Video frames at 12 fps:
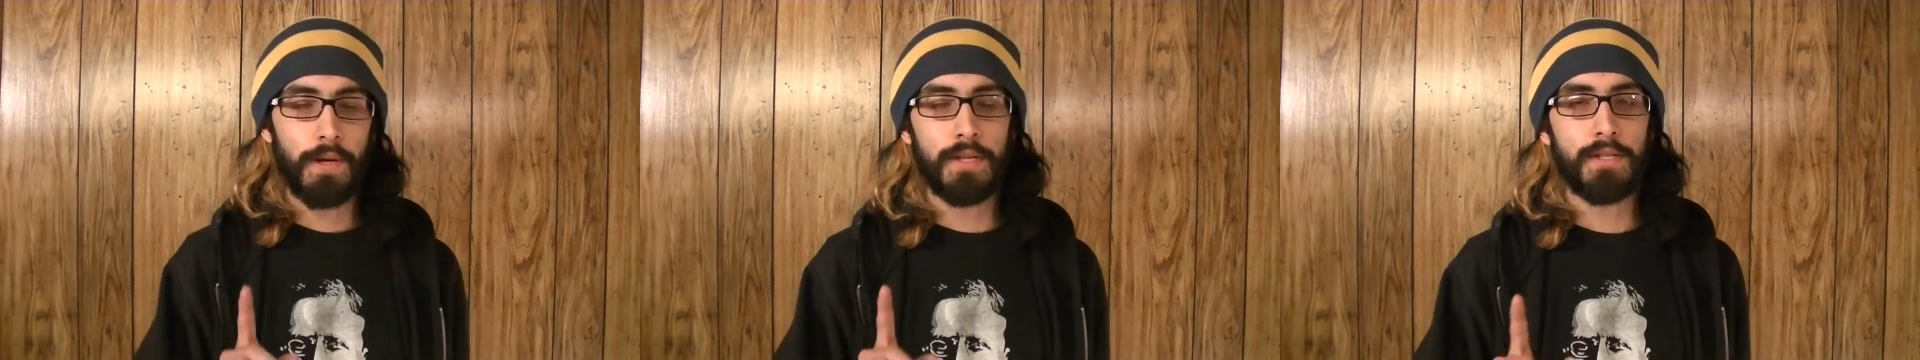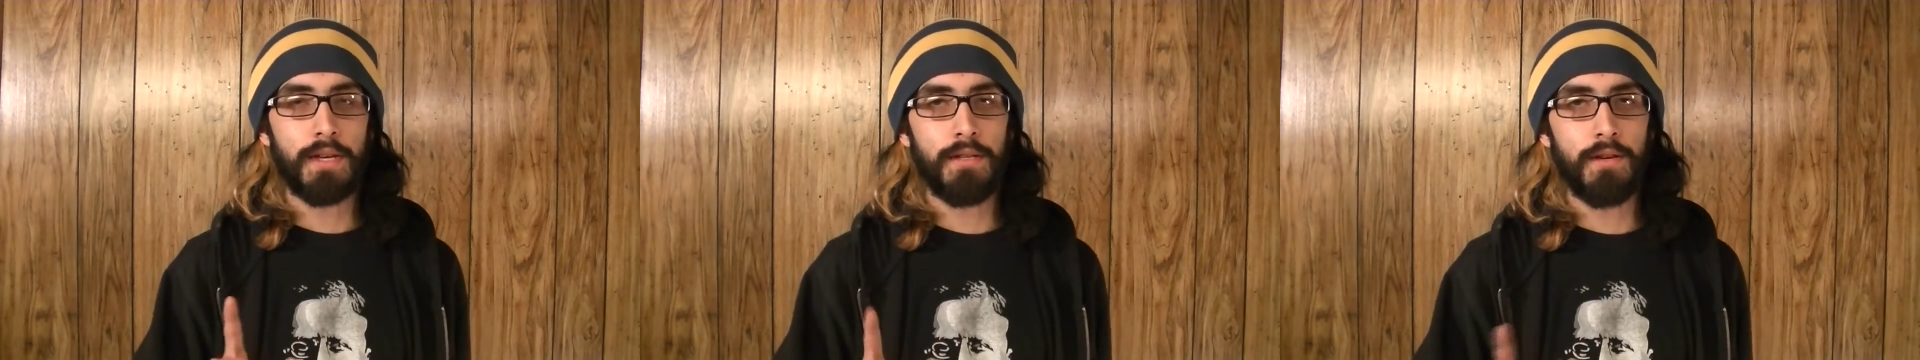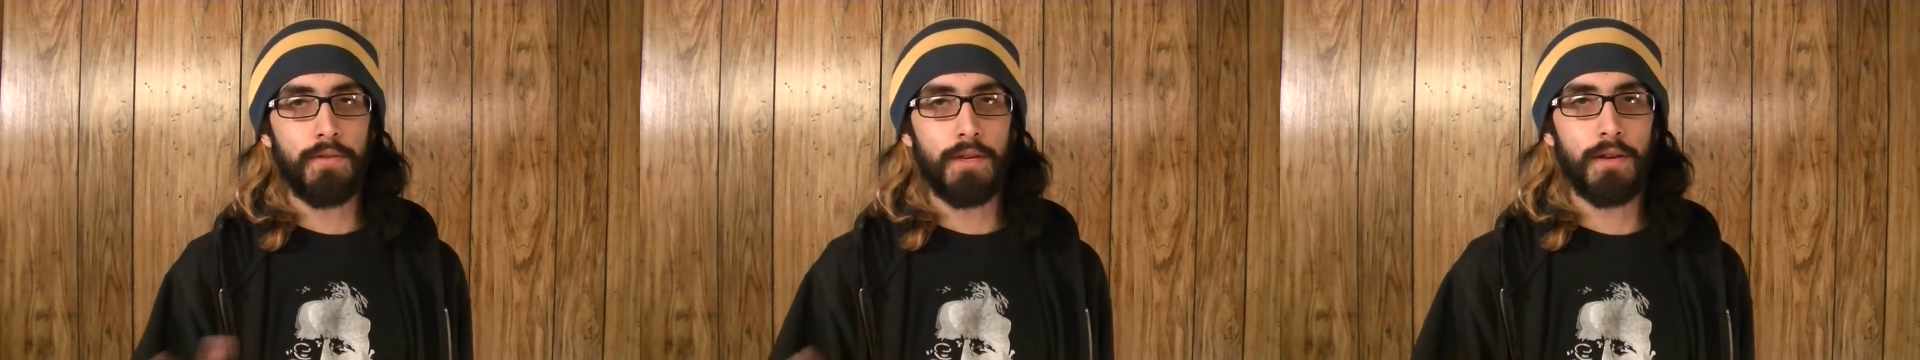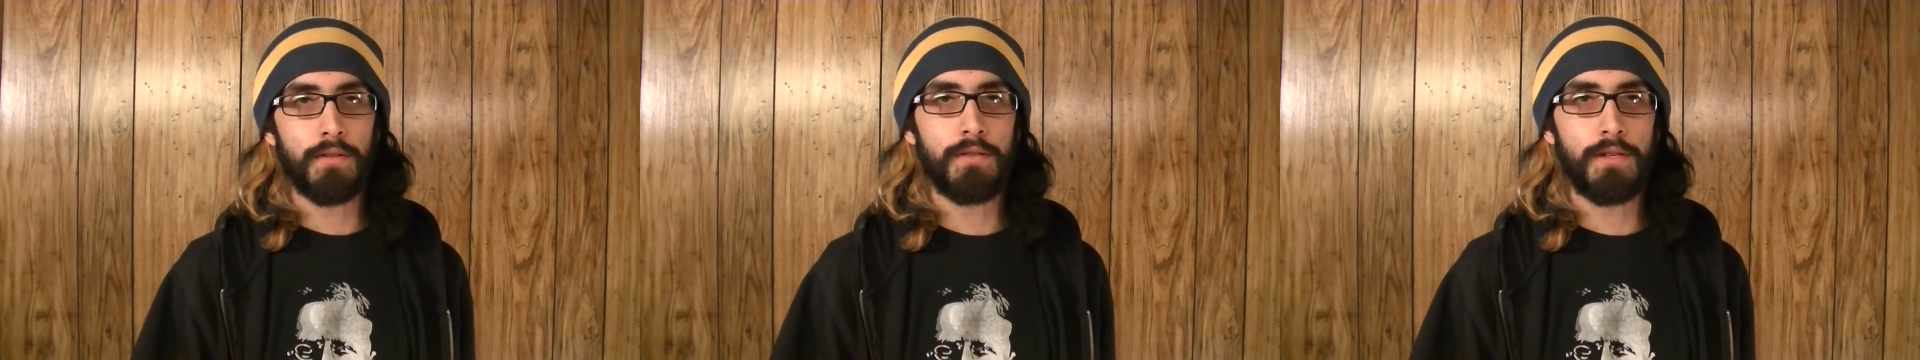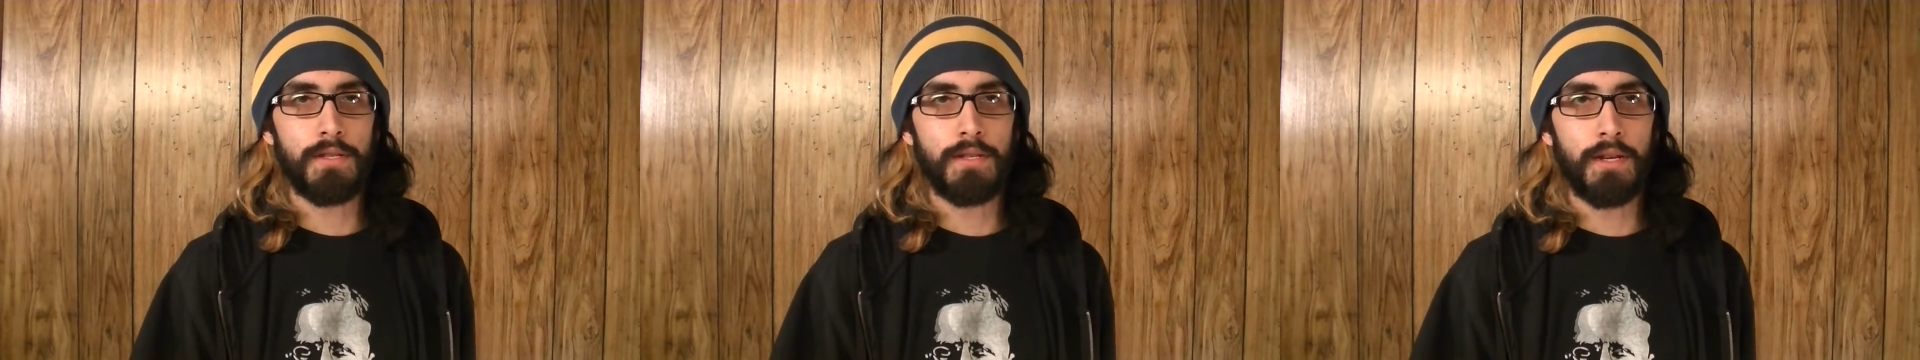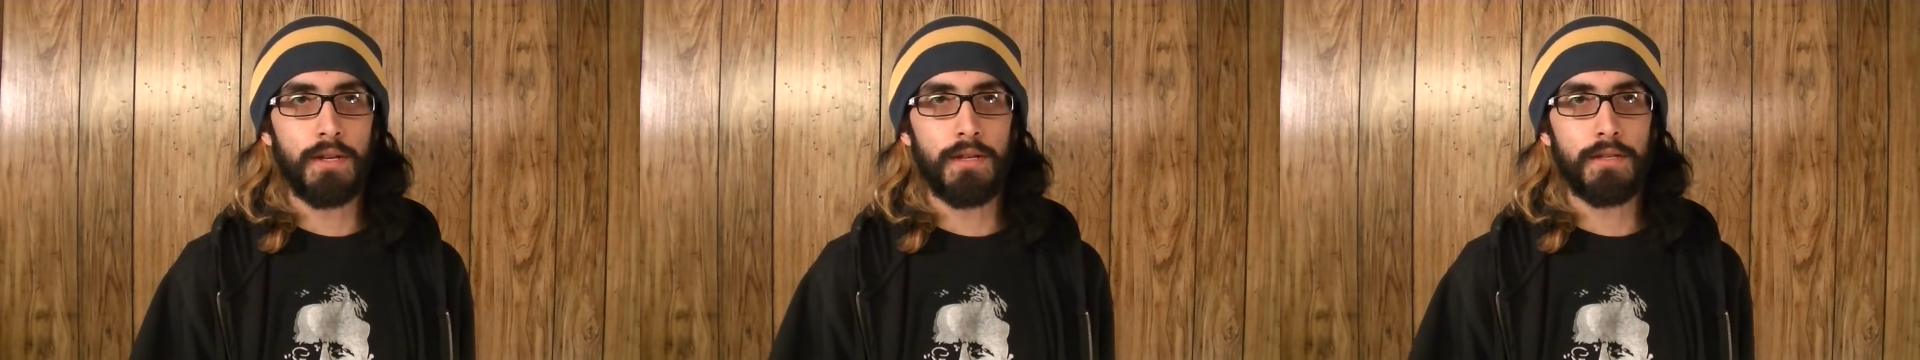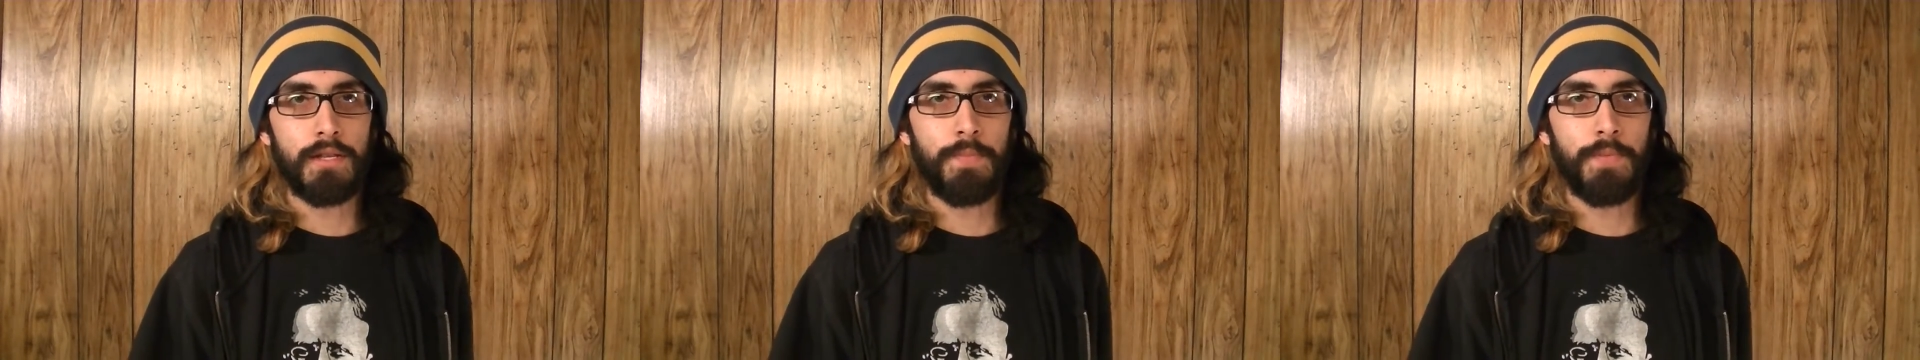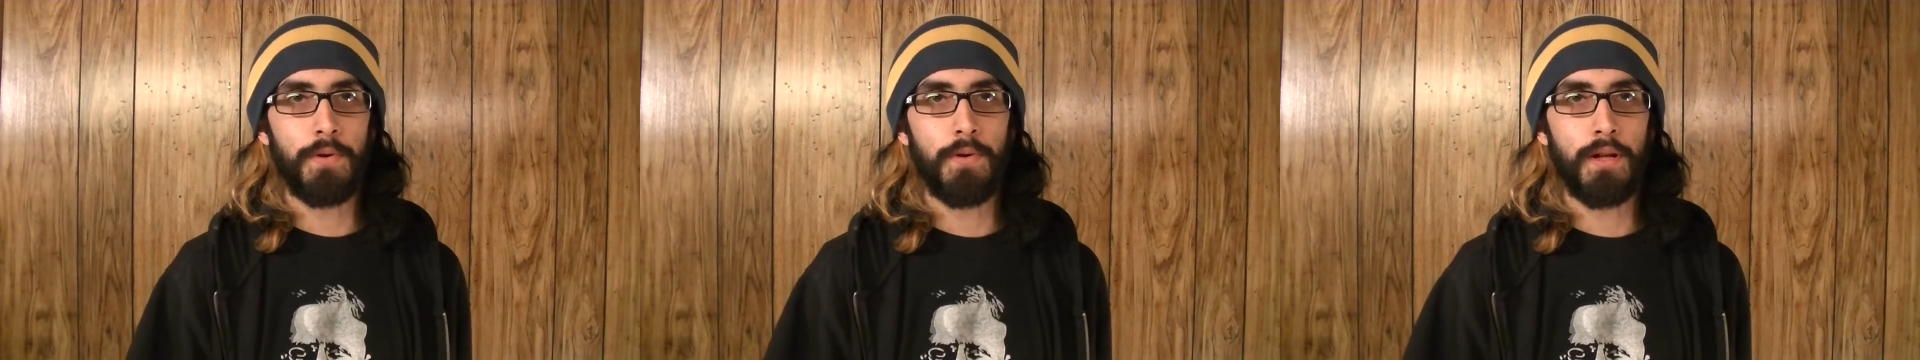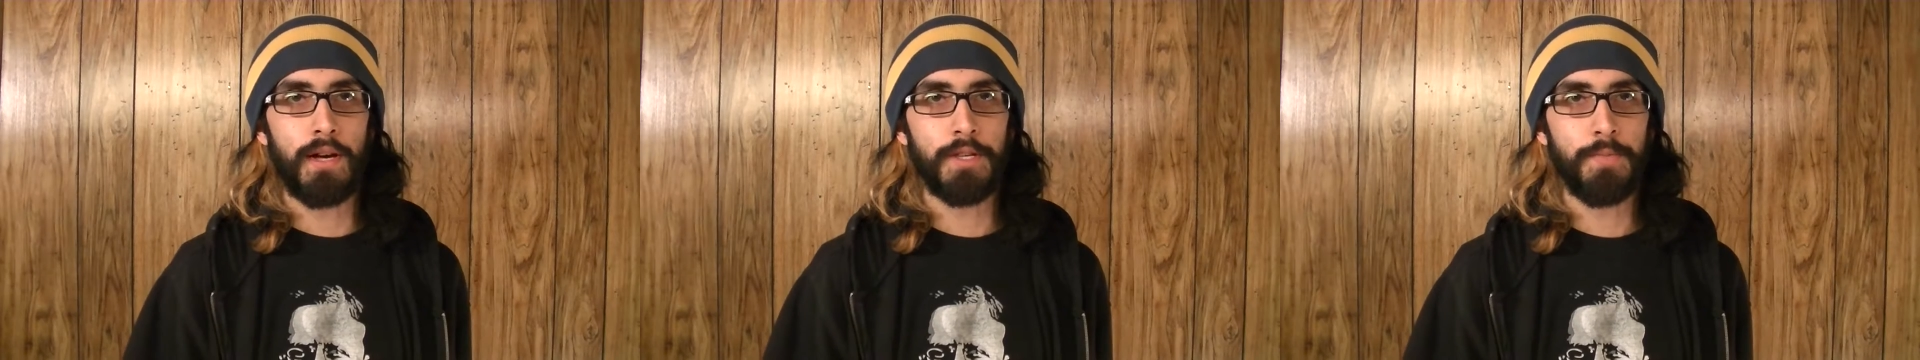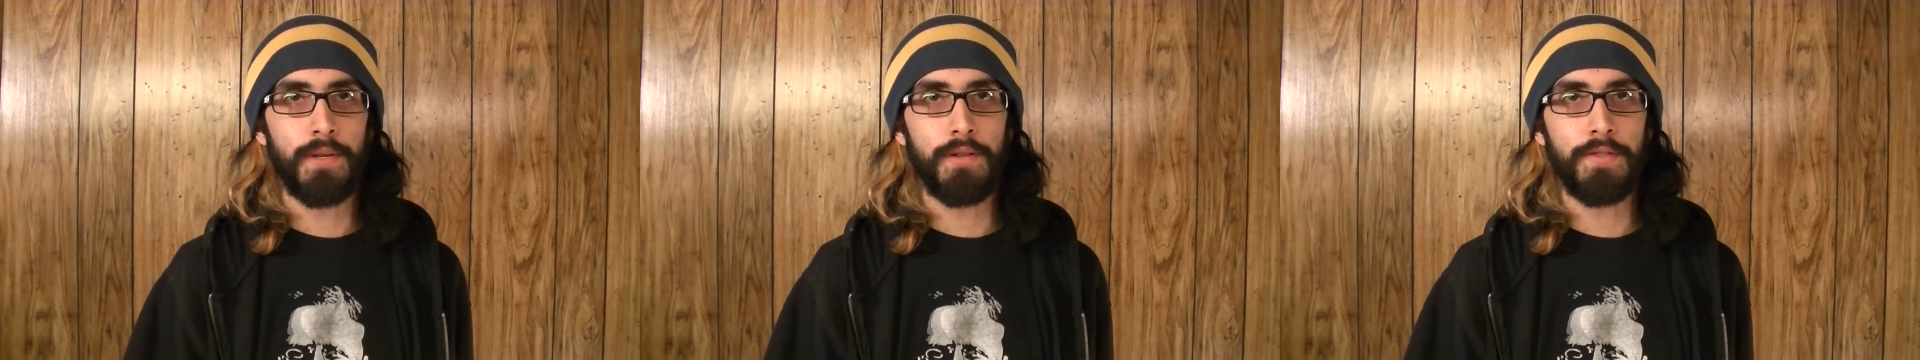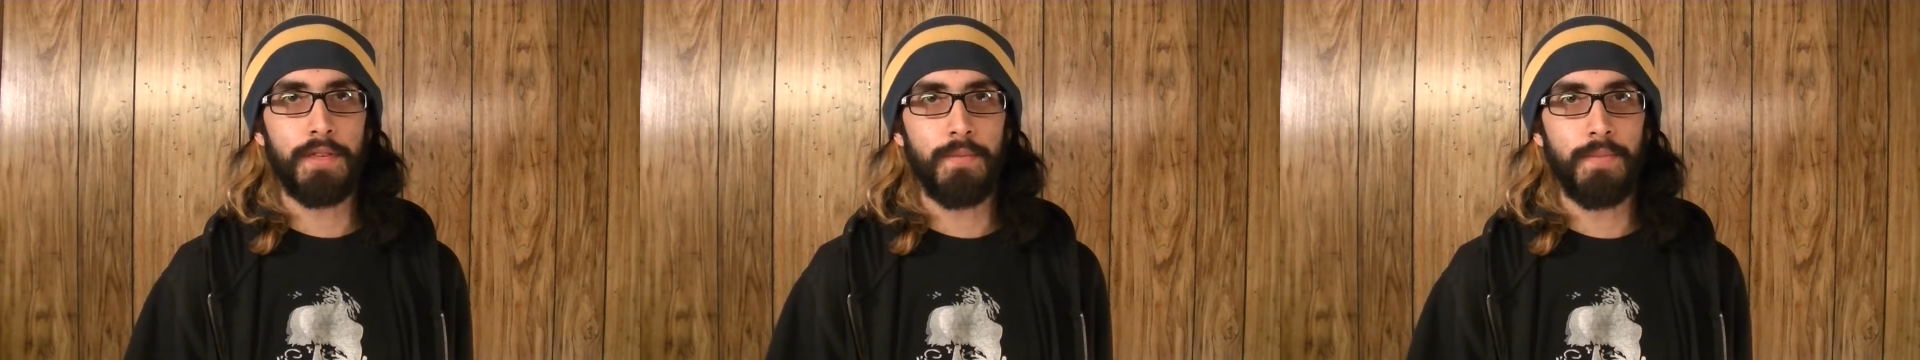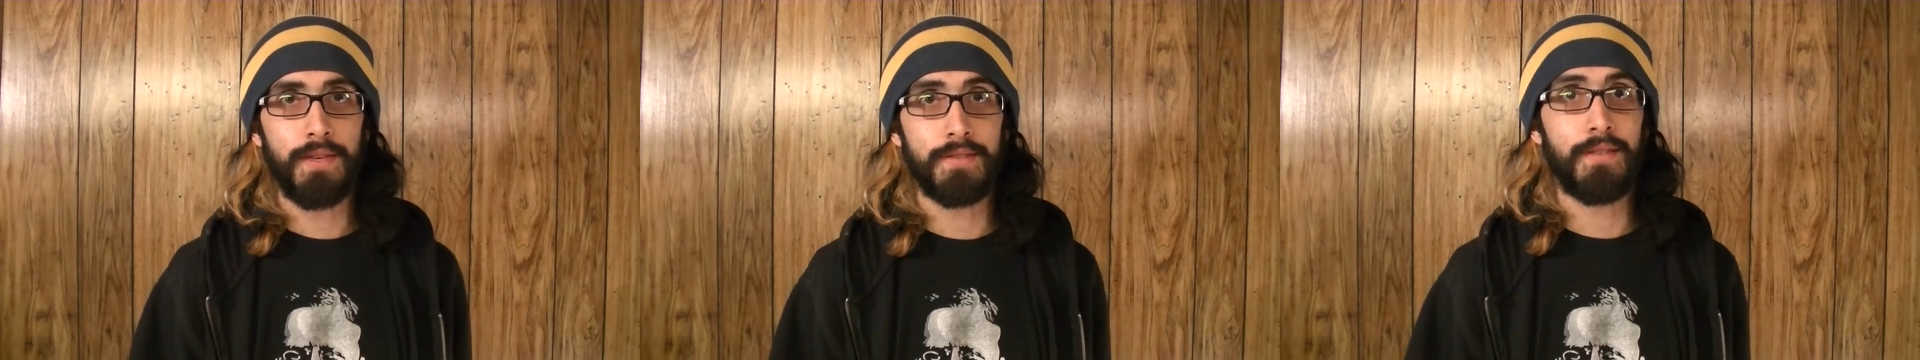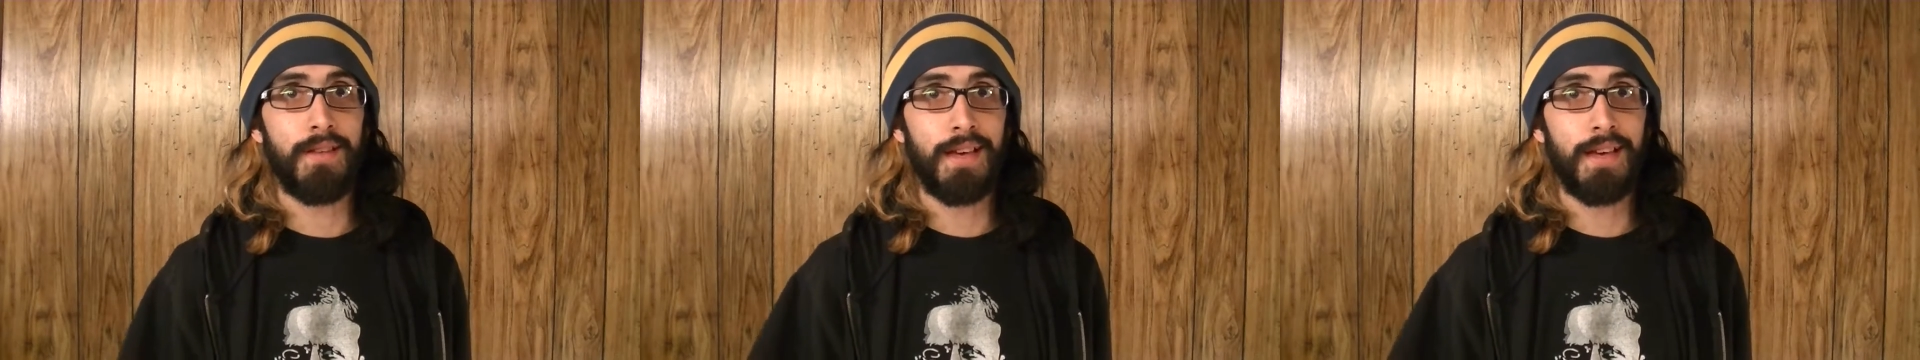Quick side note, he also decided to skip the whole hospital thing because the